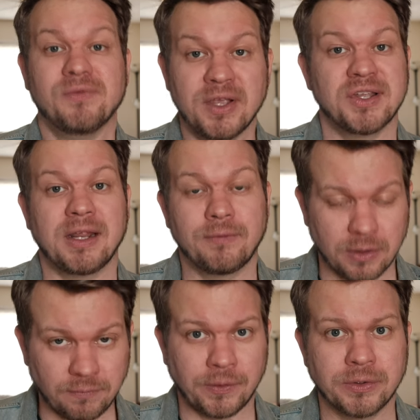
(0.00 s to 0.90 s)
visiting for
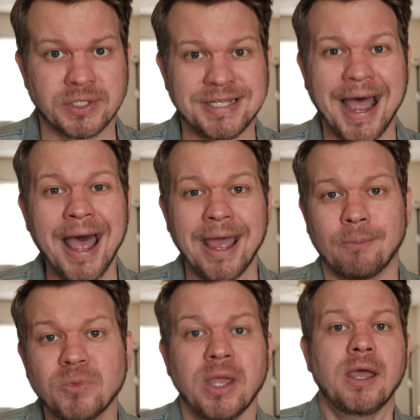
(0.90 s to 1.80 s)
the first
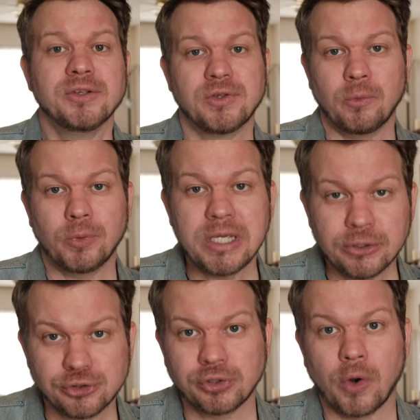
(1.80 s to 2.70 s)
time, so that we
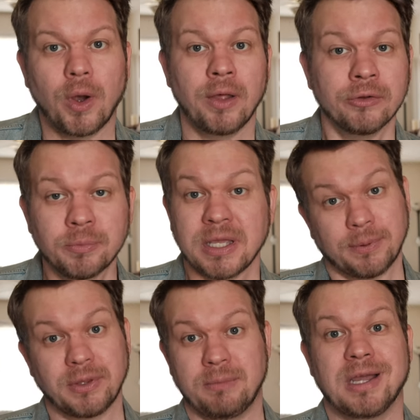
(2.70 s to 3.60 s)
can show other
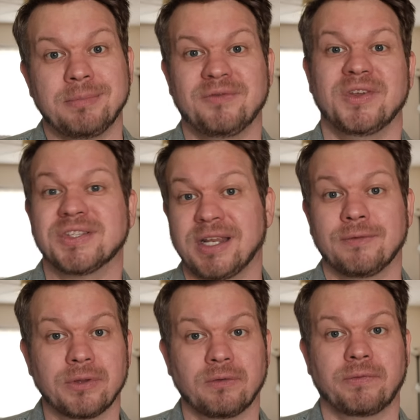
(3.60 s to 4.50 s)
people that might be visiting
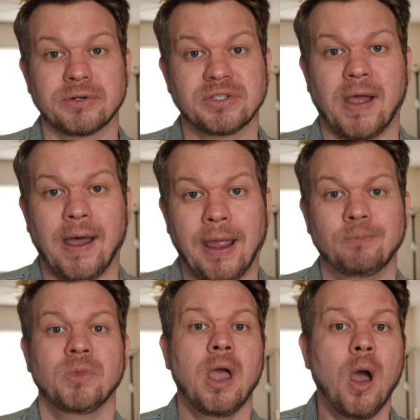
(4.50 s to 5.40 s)
for the first
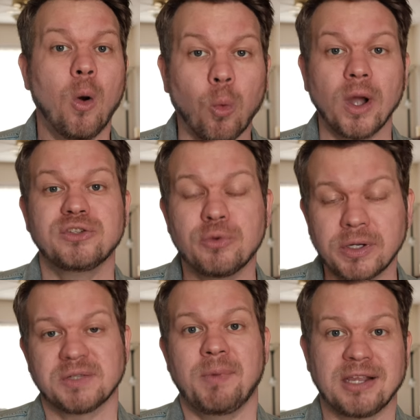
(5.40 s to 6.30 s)
time what to
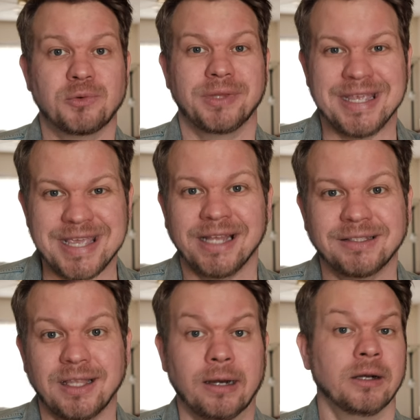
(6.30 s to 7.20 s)
expect when they
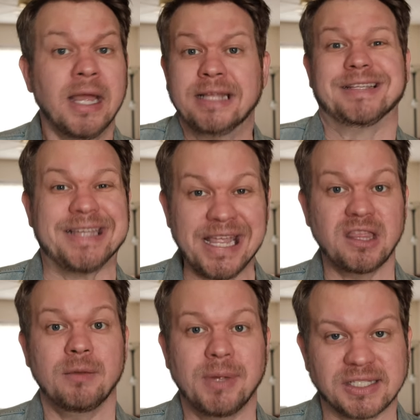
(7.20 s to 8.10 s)
get there, to get
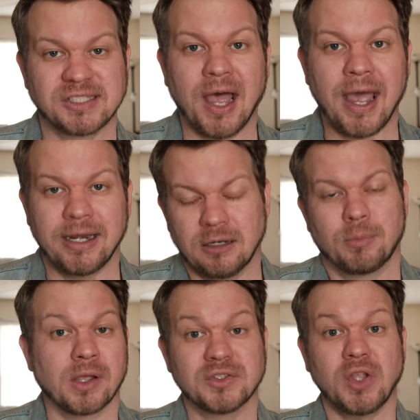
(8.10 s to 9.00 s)
them excited,
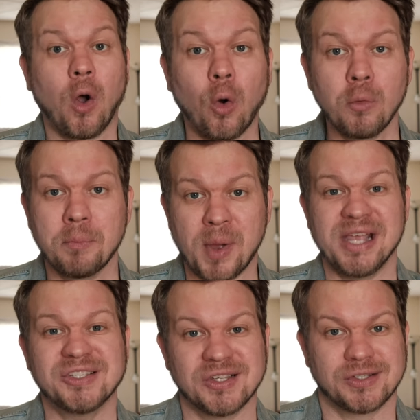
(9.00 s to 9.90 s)
because the whole
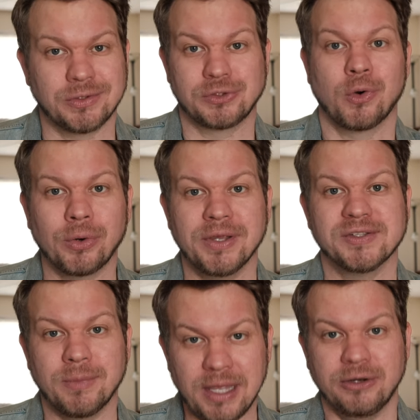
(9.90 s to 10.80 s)
basis of the
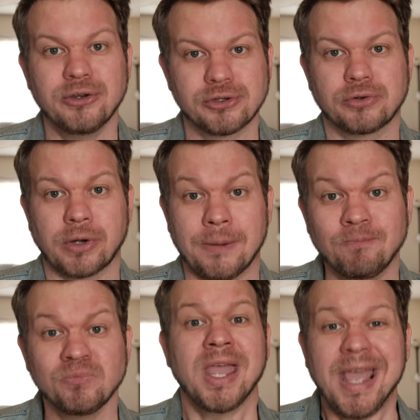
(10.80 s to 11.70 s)
tourism industry
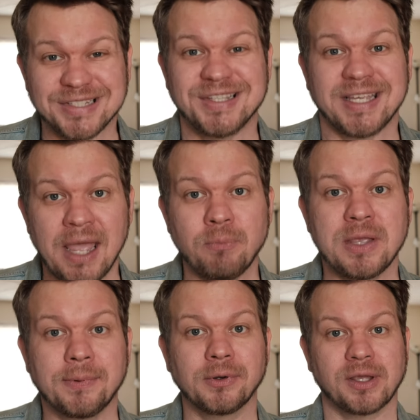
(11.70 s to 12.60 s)
is to get
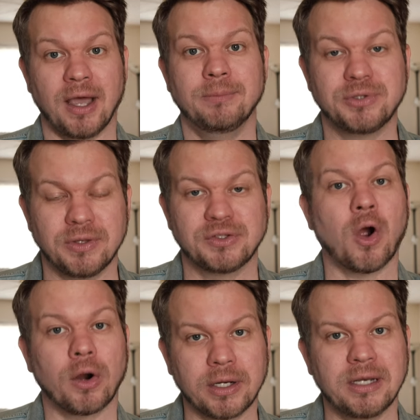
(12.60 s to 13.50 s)
people to come to the
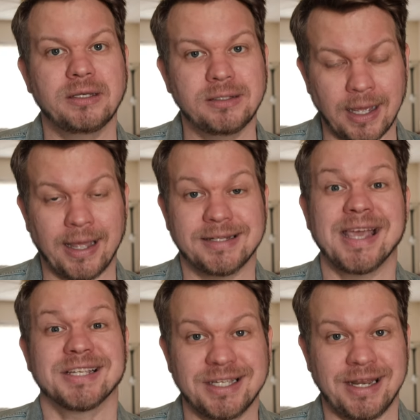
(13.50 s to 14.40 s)
targeted uh,
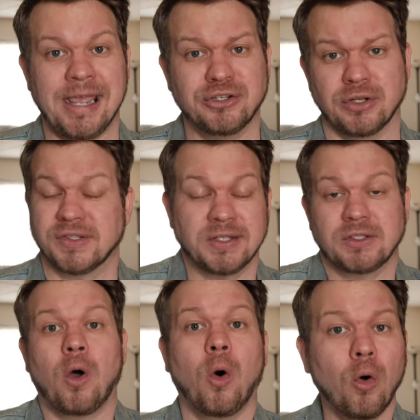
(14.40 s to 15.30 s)
destinations. That's
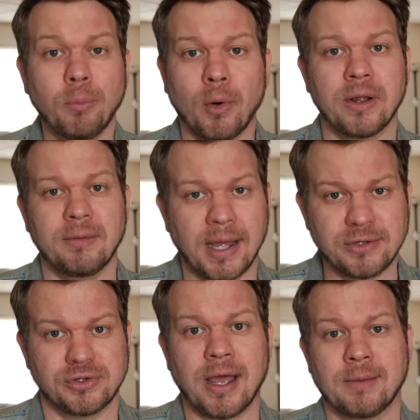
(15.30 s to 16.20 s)
the whole point of my
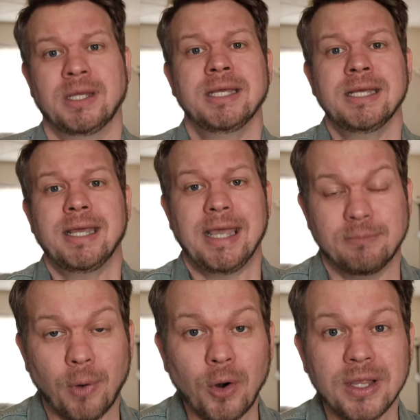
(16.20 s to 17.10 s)
job
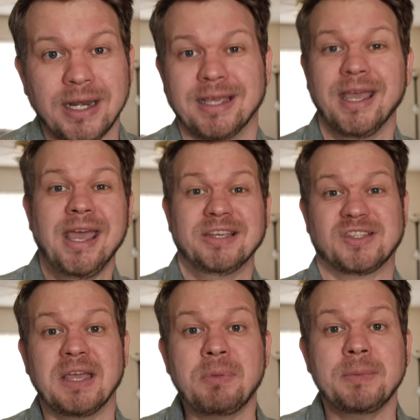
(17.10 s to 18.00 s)
in marketing, is
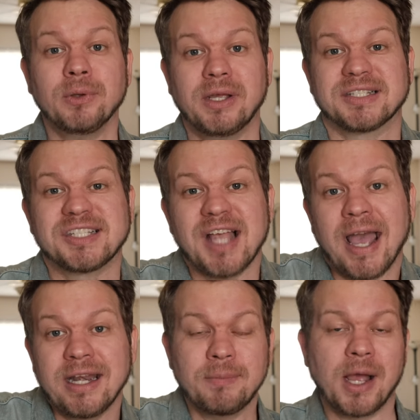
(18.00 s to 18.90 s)
to get people
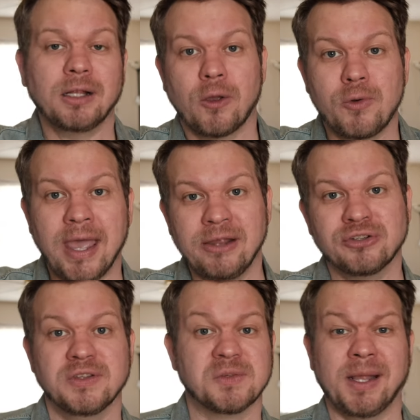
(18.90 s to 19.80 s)
excited about
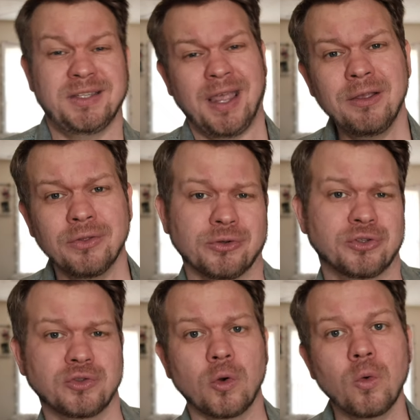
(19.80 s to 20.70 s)
locations by telling their
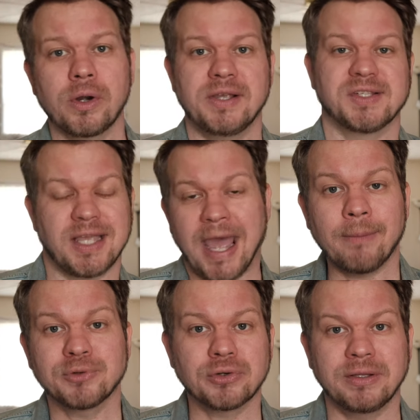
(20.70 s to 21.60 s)
stories and
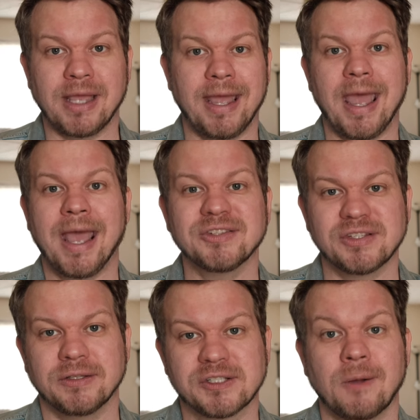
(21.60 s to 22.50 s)
capturing that
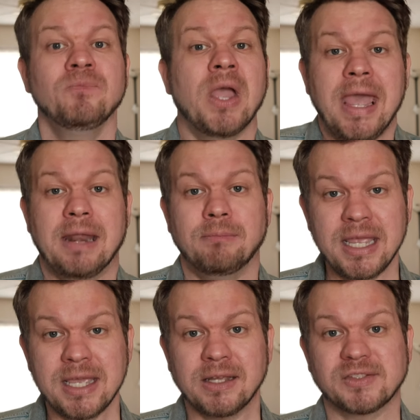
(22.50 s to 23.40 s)
essence and
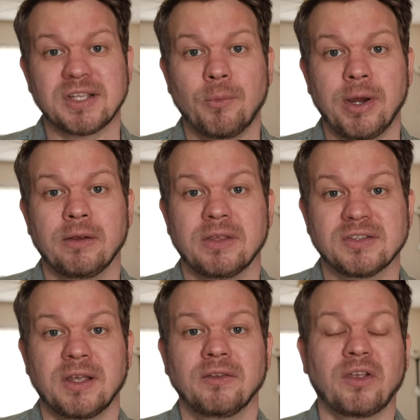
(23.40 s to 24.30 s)
making it somewhere that
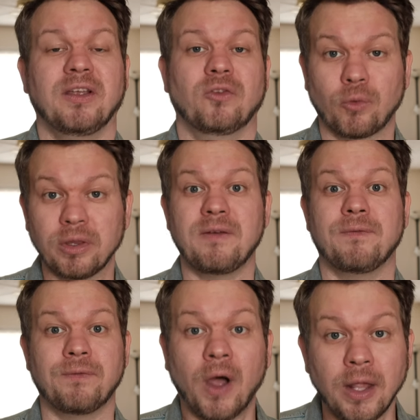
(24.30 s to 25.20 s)
sounds like it's really
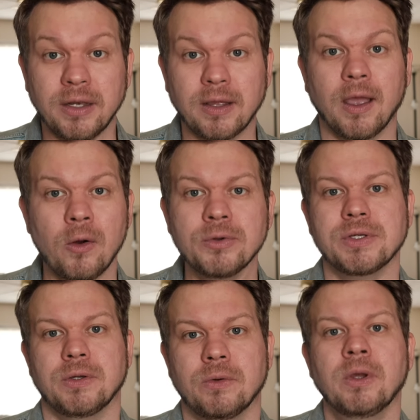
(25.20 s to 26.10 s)
fun to go
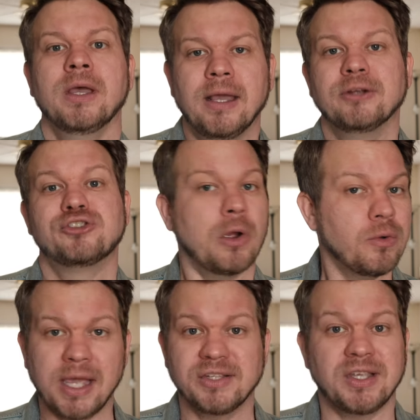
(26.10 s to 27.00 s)
to,
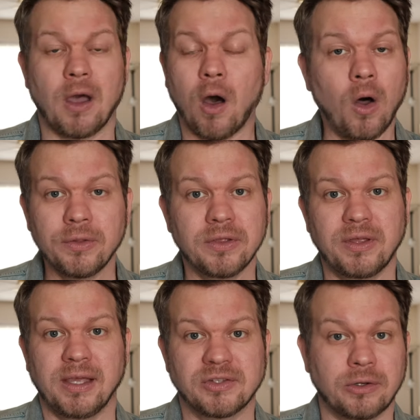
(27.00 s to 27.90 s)
showcasing all the
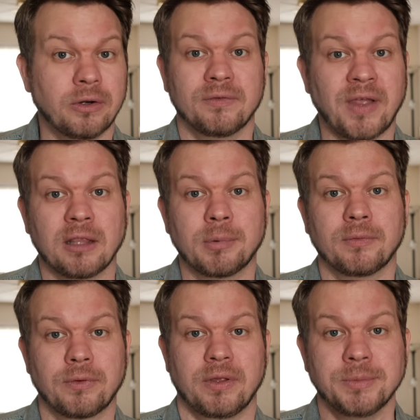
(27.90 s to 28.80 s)
things that are available
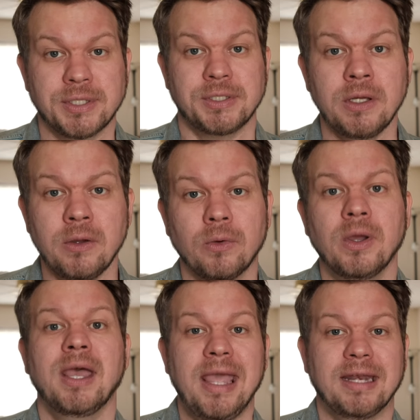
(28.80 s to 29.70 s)
for them to do
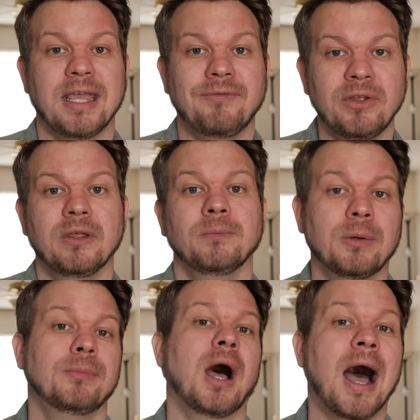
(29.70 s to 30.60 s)
and giving them
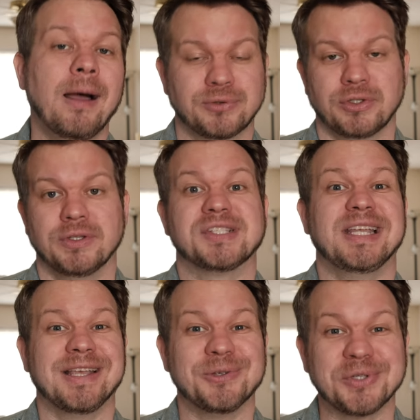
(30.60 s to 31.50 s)
them options
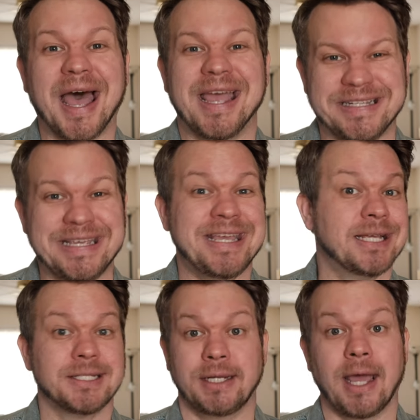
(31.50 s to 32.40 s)
and those
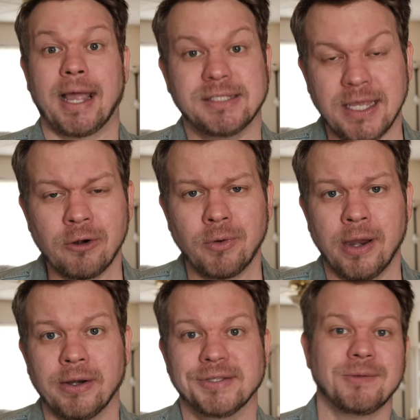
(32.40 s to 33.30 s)
ideas and
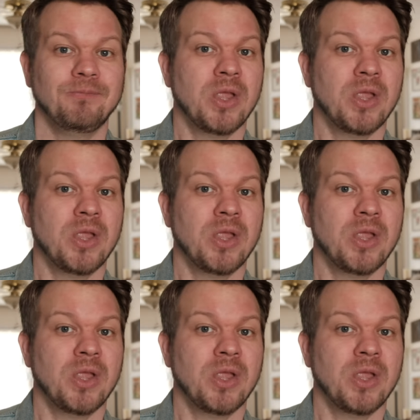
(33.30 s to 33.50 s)
itineraries.